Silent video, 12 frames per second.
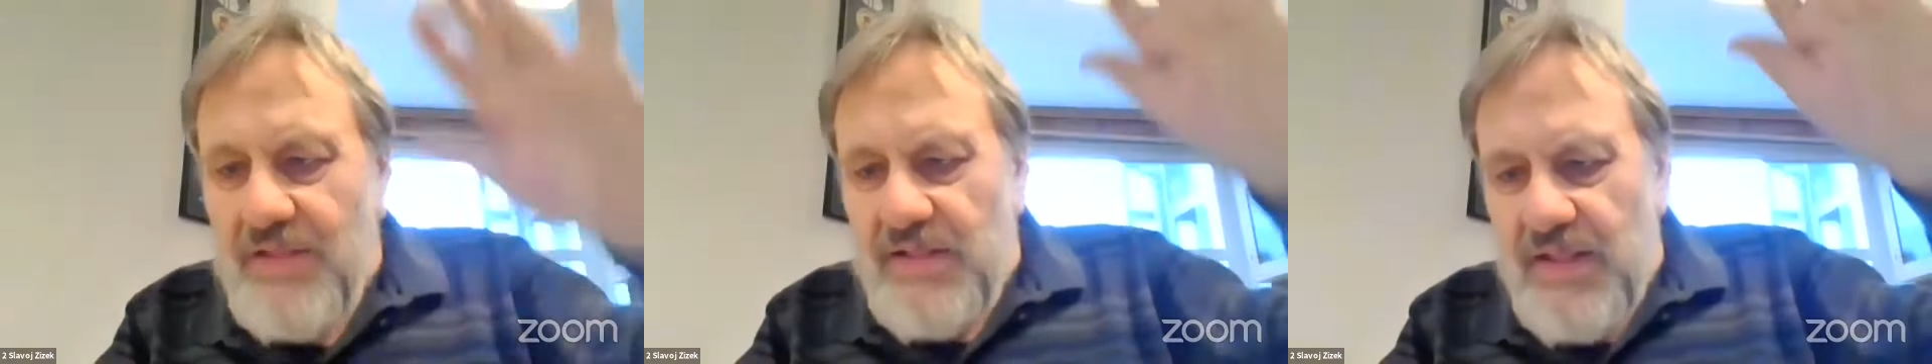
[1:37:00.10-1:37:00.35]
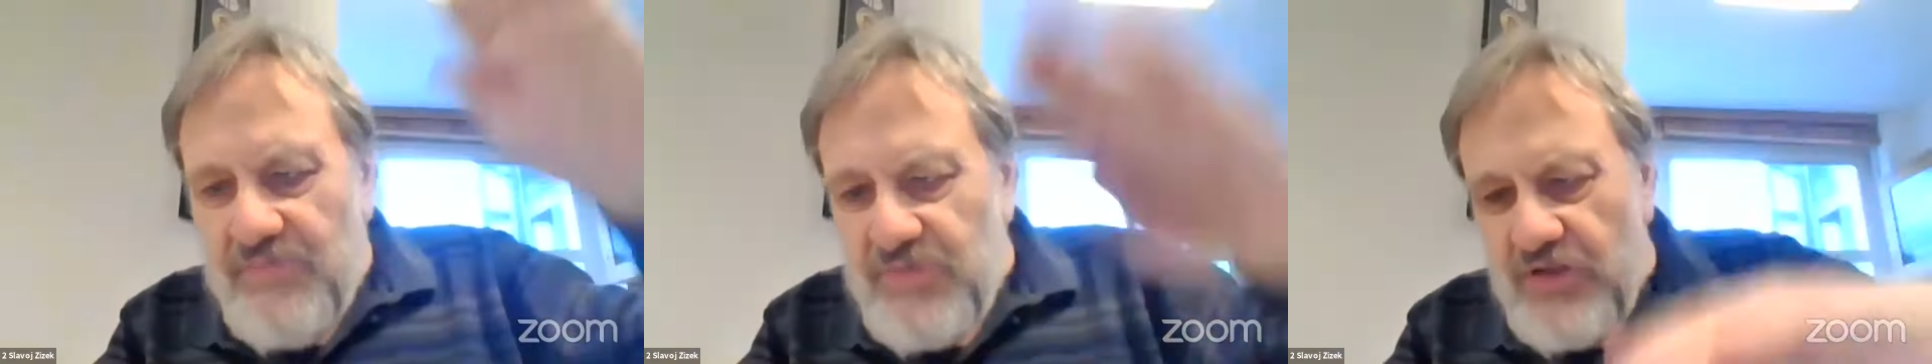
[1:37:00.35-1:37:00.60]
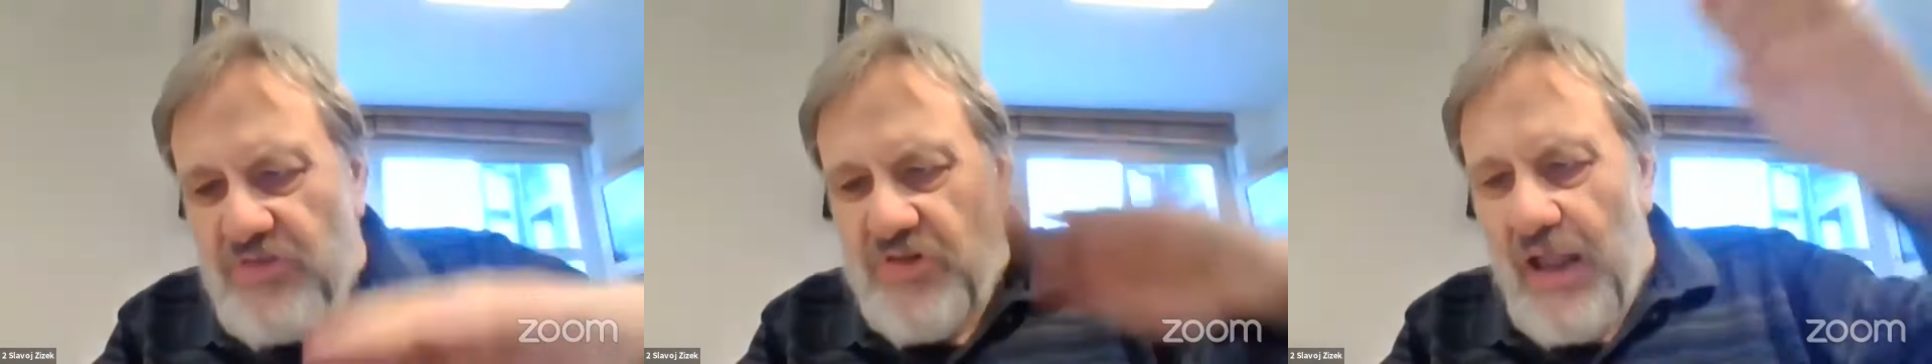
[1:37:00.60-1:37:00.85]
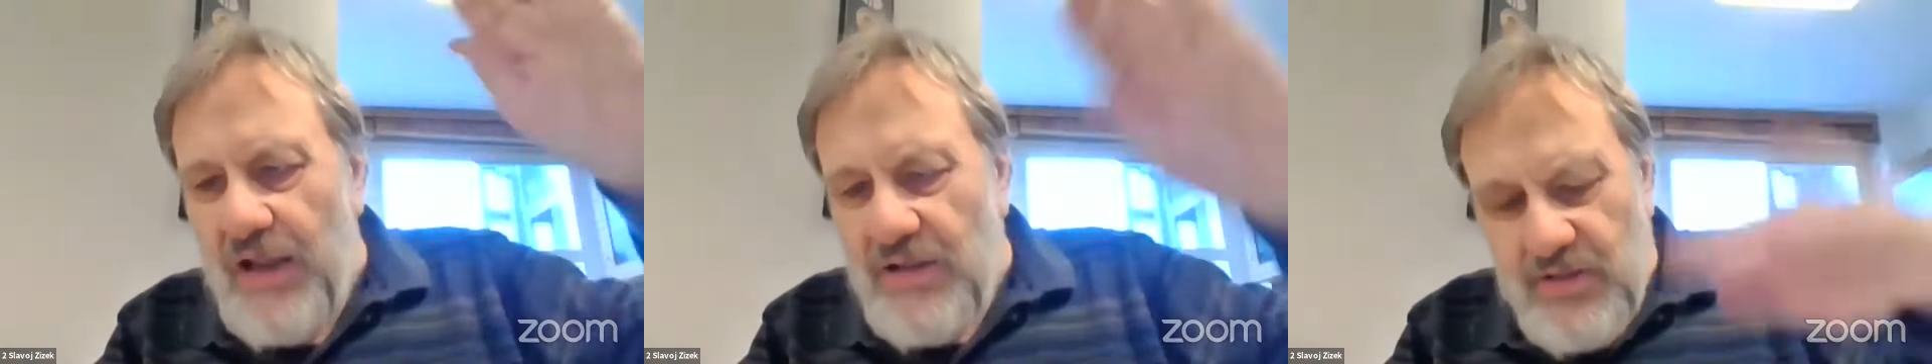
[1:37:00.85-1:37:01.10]
and if the
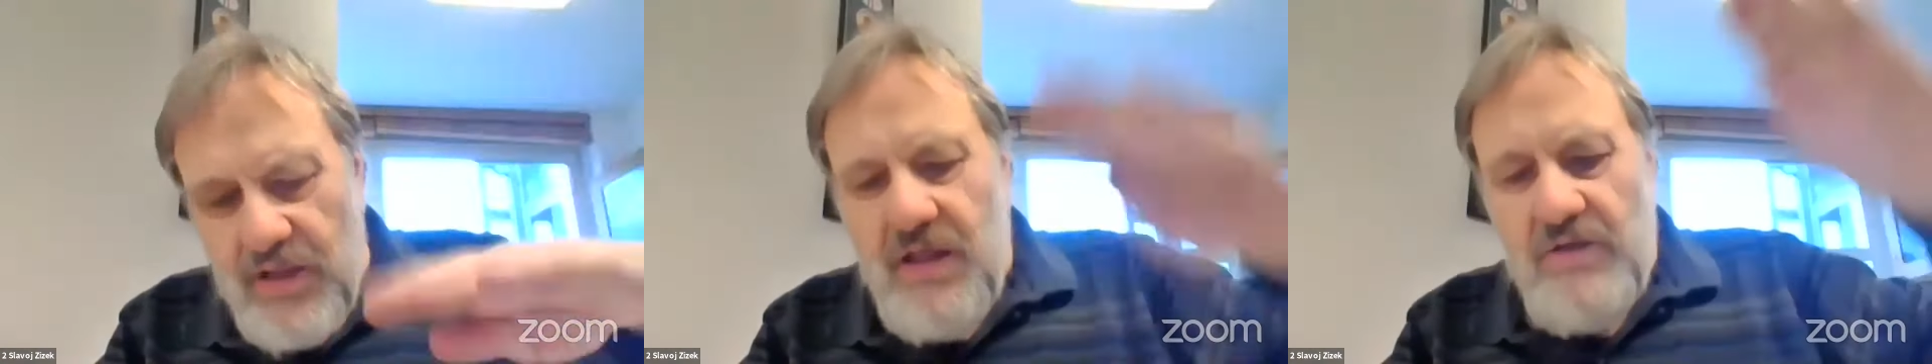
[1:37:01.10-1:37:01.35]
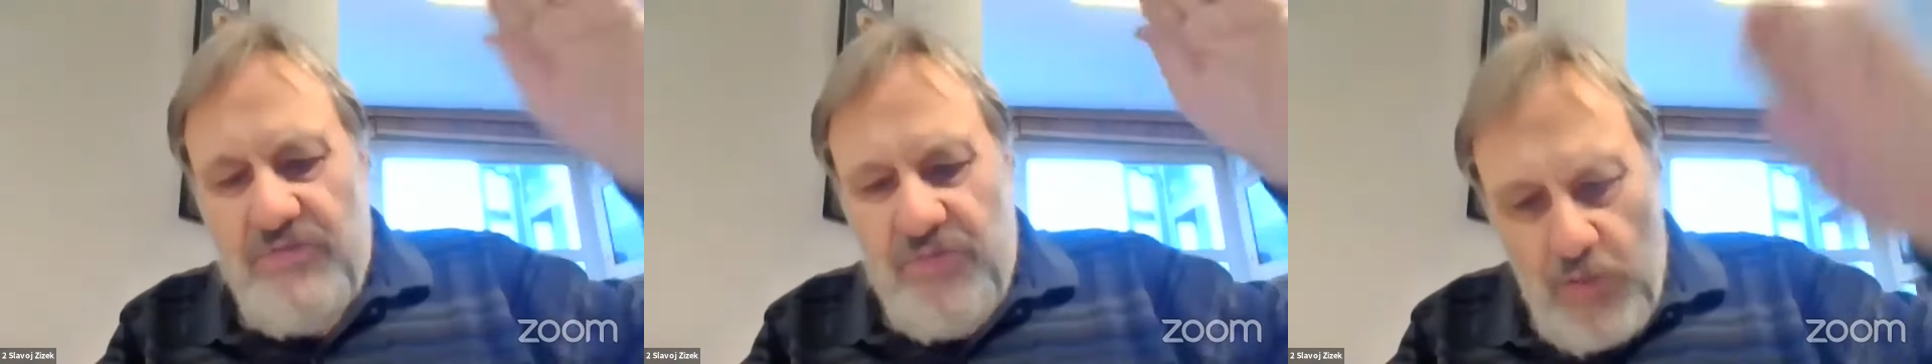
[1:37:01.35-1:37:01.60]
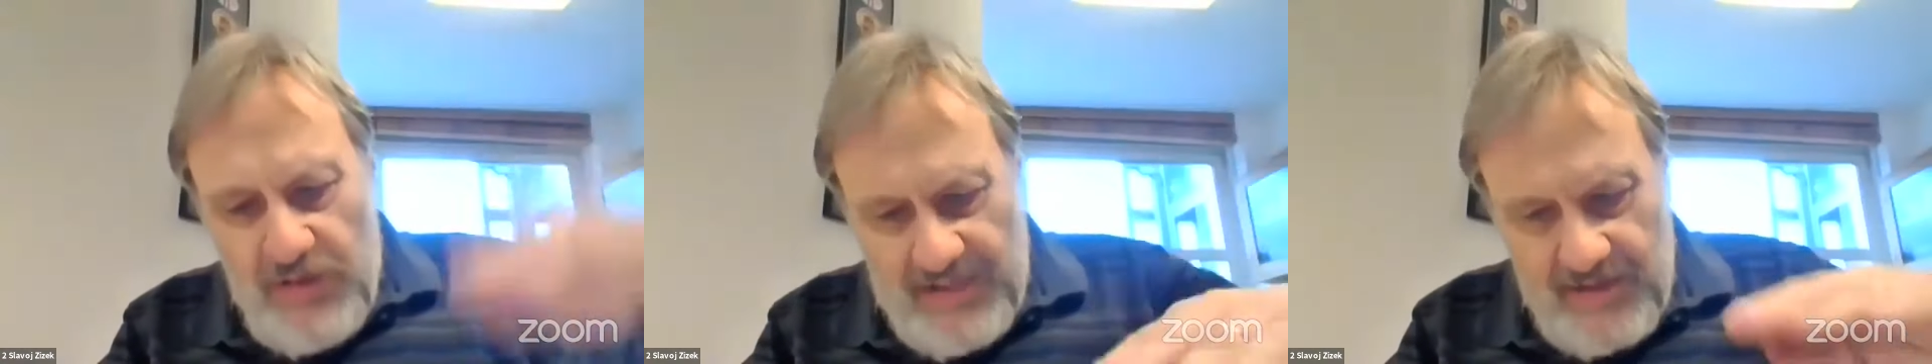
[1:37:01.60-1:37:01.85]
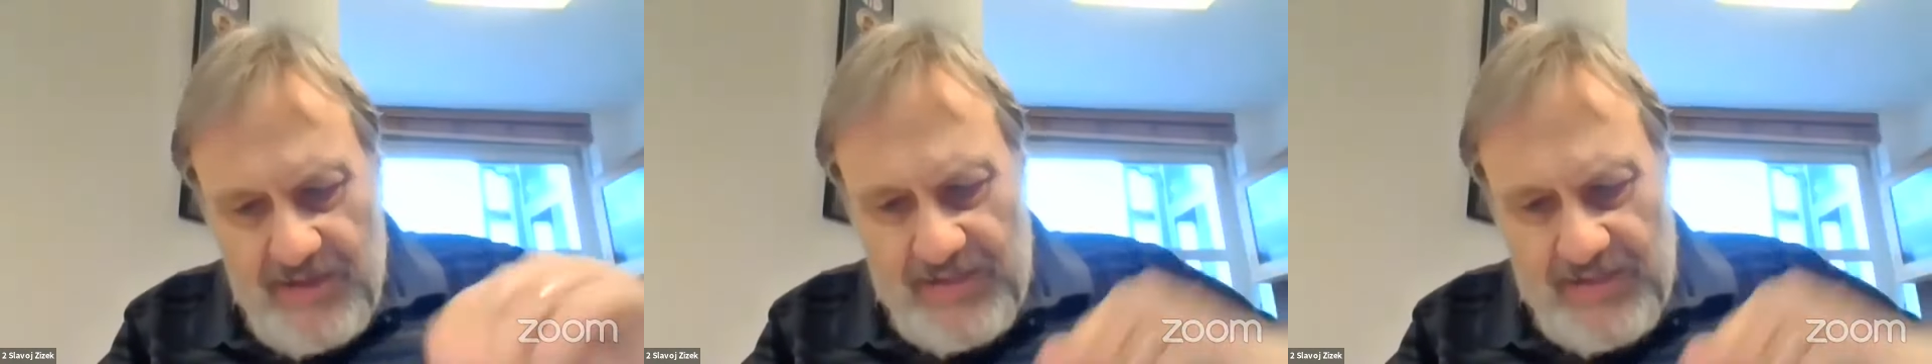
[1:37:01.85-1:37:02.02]
child falls